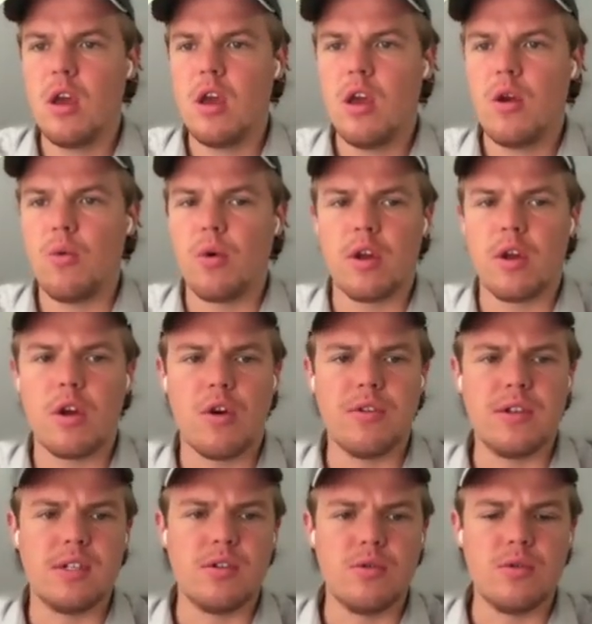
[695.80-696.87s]
We're gonna call
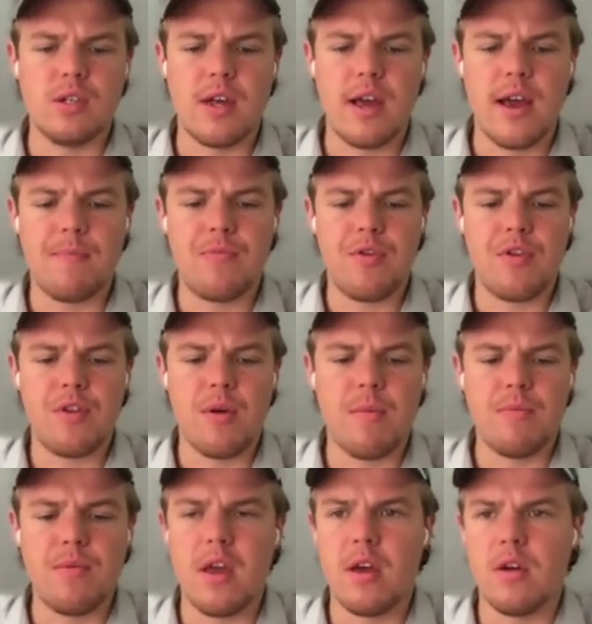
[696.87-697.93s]
this news app
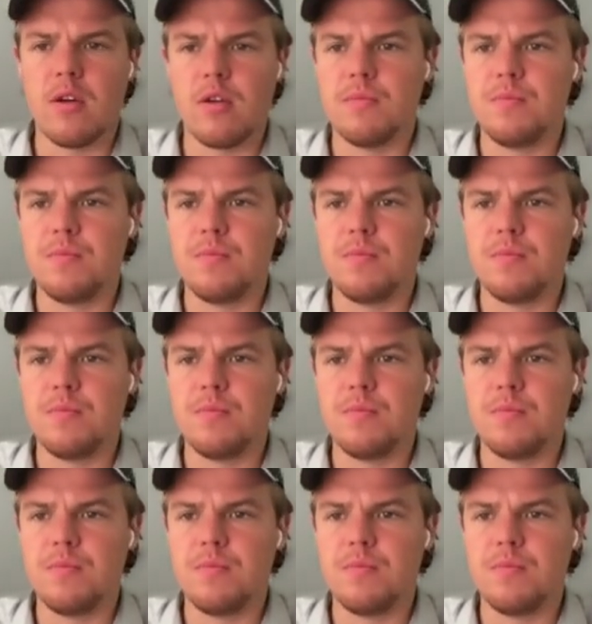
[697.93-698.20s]
thumbnail,